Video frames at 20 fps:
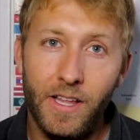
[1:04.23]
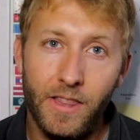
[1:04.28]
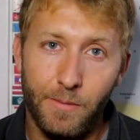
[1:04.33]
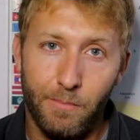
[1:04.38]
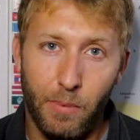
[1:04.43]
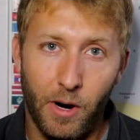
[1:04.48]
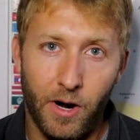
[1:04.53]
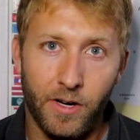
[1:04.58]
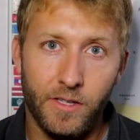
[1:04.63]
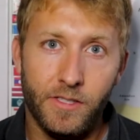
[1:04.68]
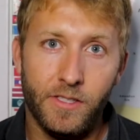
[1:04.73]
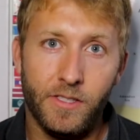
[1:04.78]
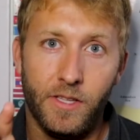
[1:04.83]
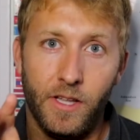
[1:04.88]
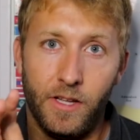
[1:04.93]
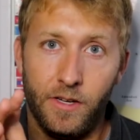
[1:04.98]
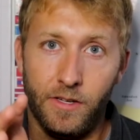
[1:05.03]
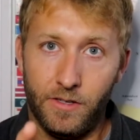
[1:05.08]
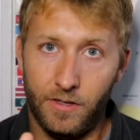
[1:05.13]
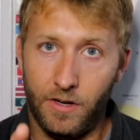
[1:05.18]
the parts
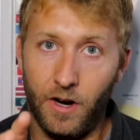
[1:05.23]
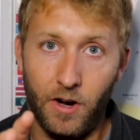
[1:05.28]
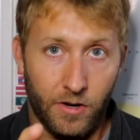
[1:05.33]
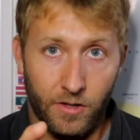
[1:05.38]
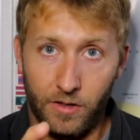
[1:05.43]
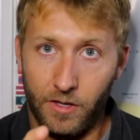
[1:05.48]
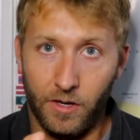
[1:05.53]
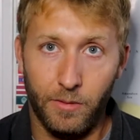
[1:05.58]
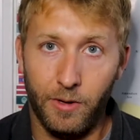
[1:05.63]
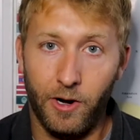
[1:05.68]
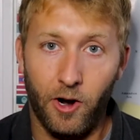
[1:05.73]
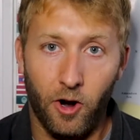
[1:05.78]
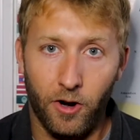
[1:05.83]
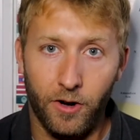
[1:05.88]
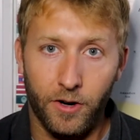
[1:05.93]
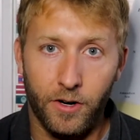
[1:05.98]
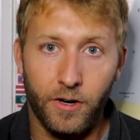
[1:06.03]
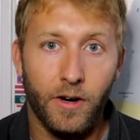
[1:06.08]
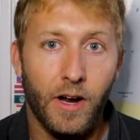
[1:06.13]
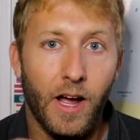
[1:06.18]
that are a little bit
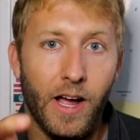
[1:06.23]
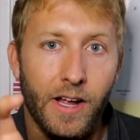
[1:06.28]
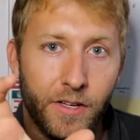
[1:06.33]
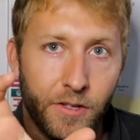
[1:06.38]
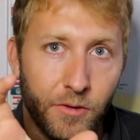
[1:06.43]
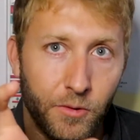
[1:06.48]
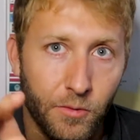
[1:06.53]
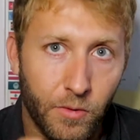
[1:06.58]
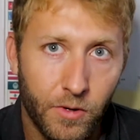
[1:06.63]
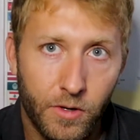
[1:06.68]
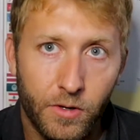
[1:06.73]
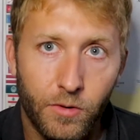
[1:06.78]
harder and you